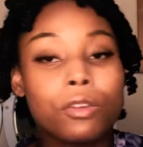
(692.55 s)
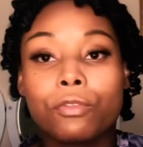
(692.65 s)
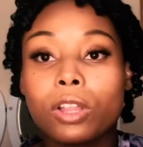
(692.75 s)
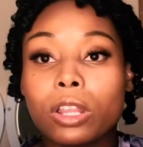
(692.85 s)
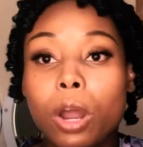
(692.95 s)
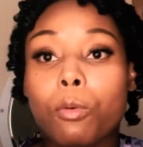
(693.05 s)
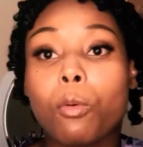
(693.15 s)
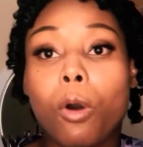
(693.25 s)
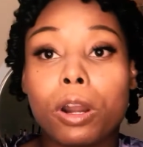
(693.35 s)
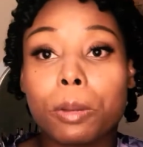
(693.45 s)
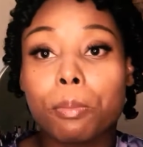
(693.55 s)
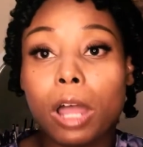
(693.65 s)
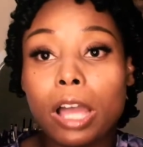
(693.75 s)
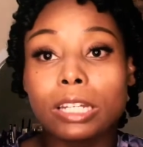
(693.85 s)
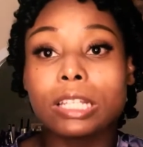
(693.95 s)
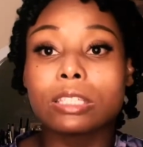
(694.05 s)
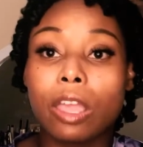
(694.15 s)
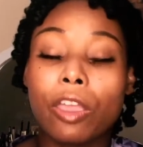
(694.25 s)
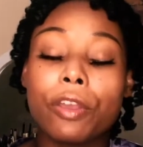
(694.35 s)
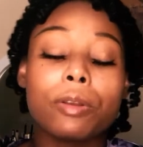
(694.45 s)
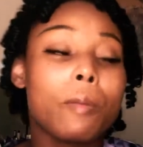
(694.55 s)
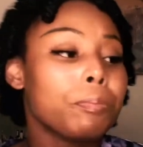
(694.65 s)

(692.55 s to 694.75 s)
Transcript: fill it up with water, plug this in.